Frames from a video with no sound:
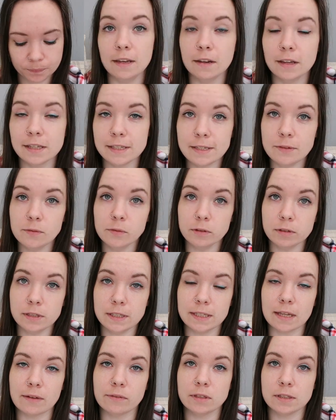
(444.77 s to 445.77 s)
In
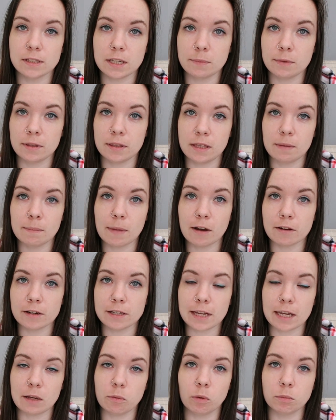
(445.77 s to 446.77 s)
1947, Timothy
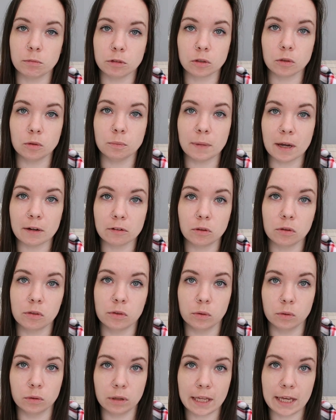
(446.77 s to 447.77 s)
married a woman called Beryl
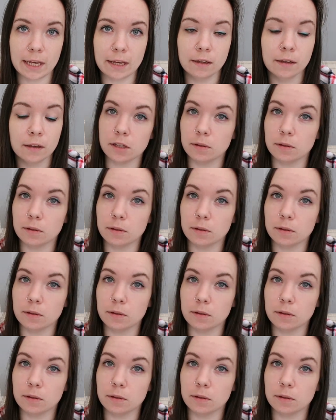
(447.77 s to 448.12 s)
Thorley,